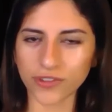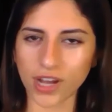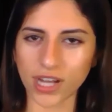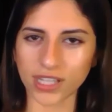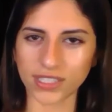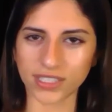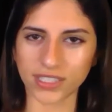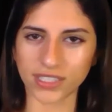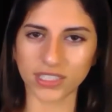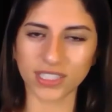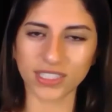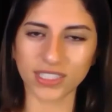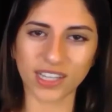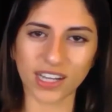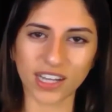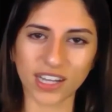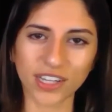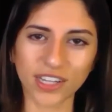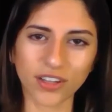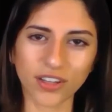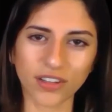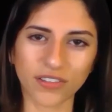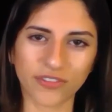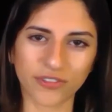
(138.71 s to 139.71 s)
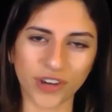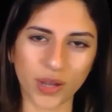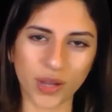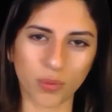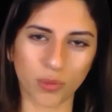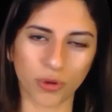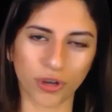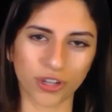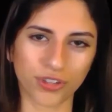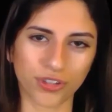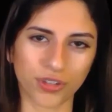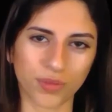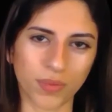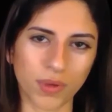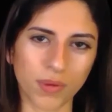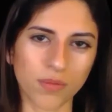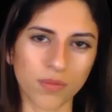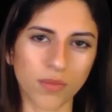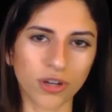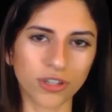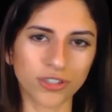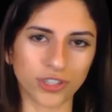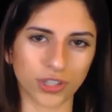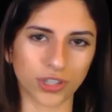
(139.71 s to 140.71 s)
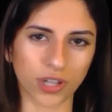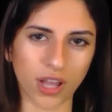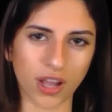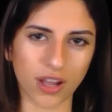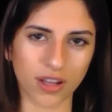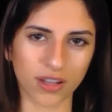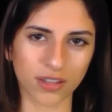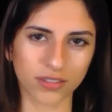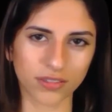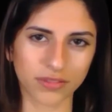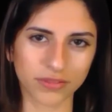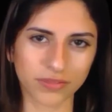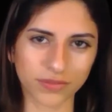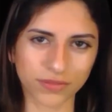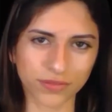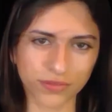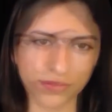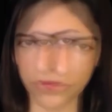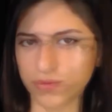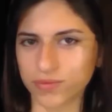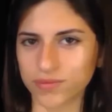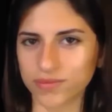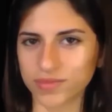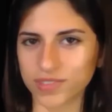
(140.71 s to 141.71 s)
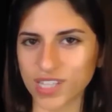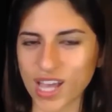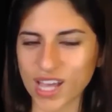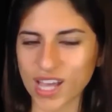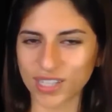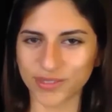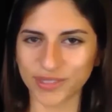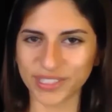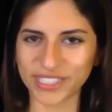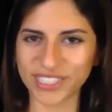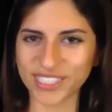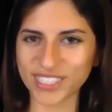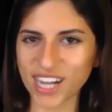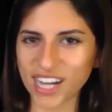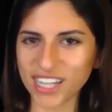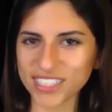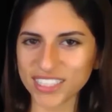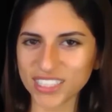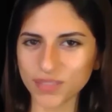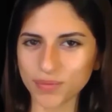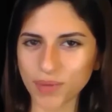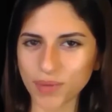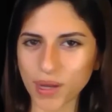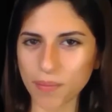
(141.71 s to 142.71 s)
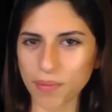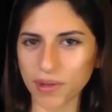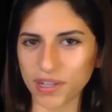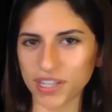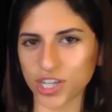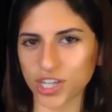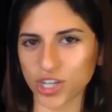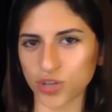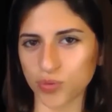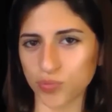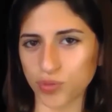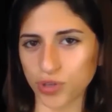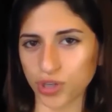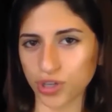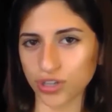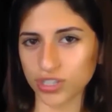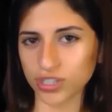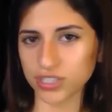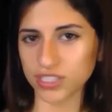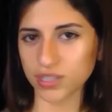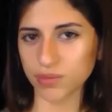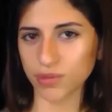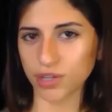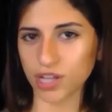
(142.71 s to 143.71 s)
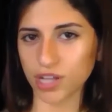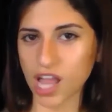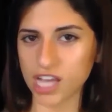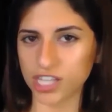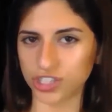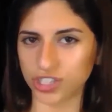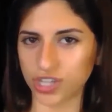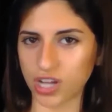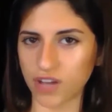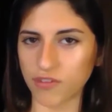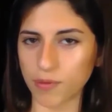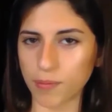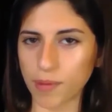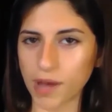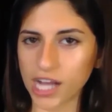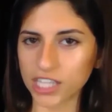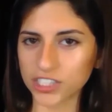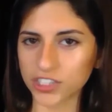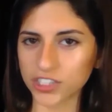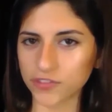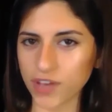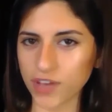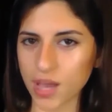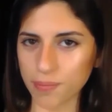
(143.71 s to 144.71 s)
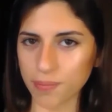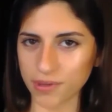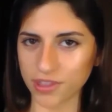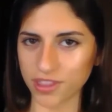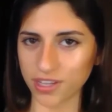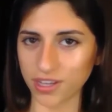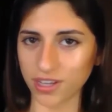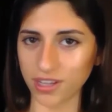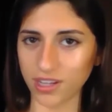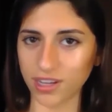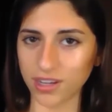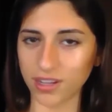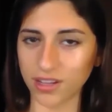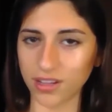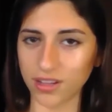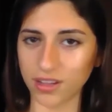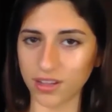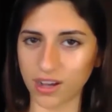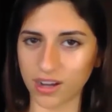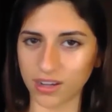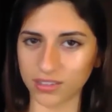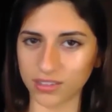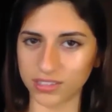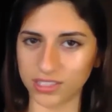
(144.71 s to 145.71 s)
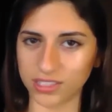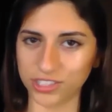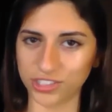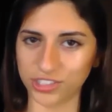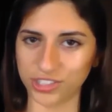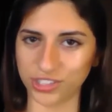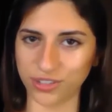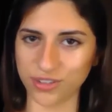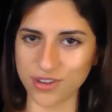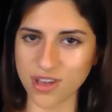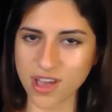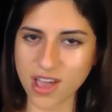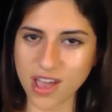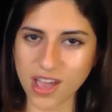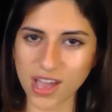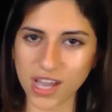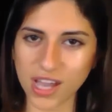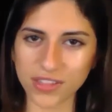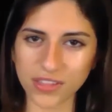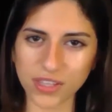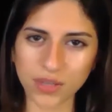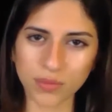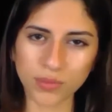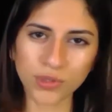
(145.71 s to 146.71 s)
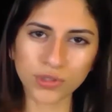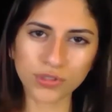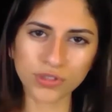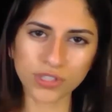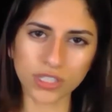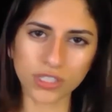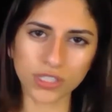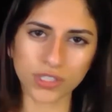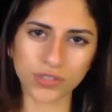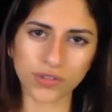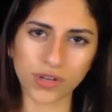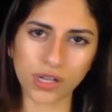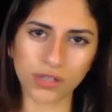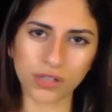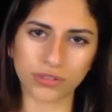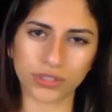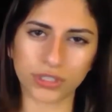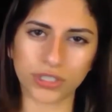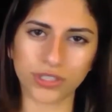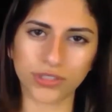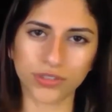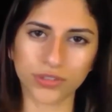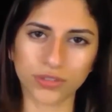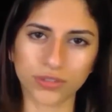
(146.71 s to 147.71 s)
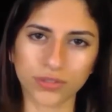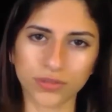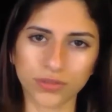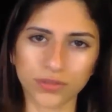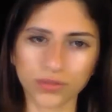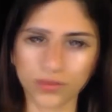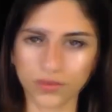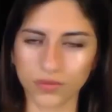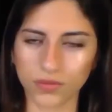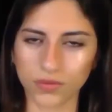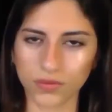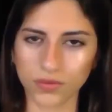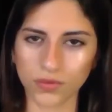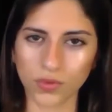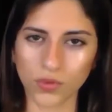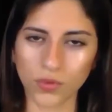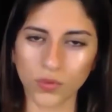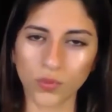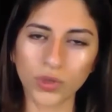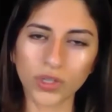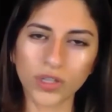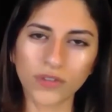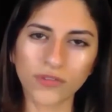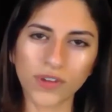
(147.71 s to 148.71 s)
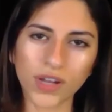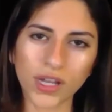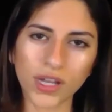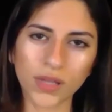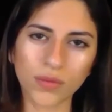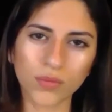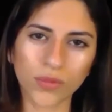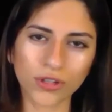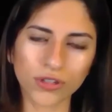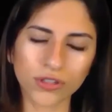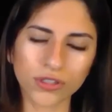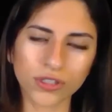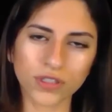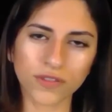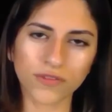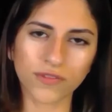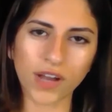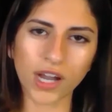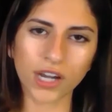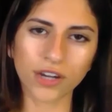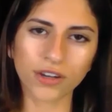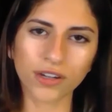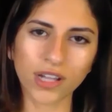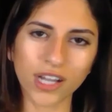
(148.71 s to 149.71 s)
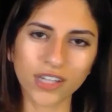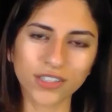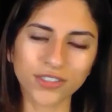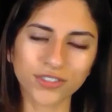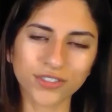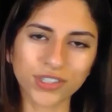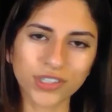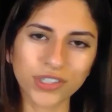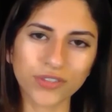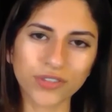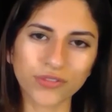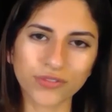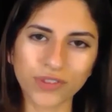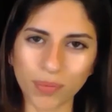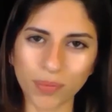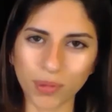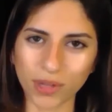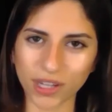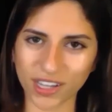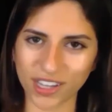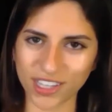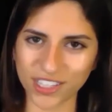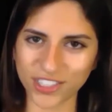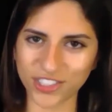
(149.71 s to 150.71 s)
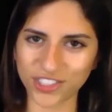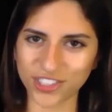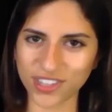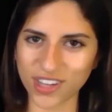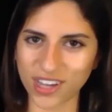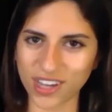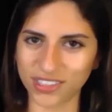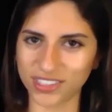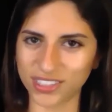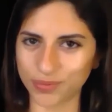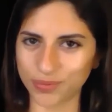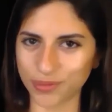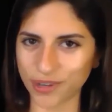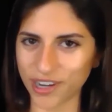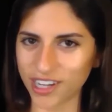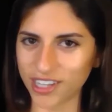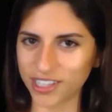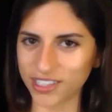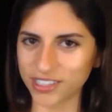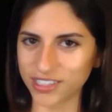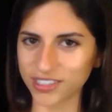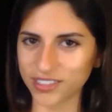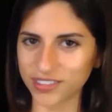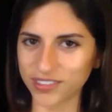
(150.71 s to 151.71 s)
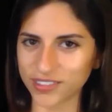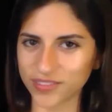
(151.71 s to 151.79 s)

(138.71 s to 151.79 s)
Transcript: us to design our framework to be modular. We started by building a computer simulation of a patch of epithelial lung tissue and the immune cells around it. We defined models of viral entry, replication, and spread.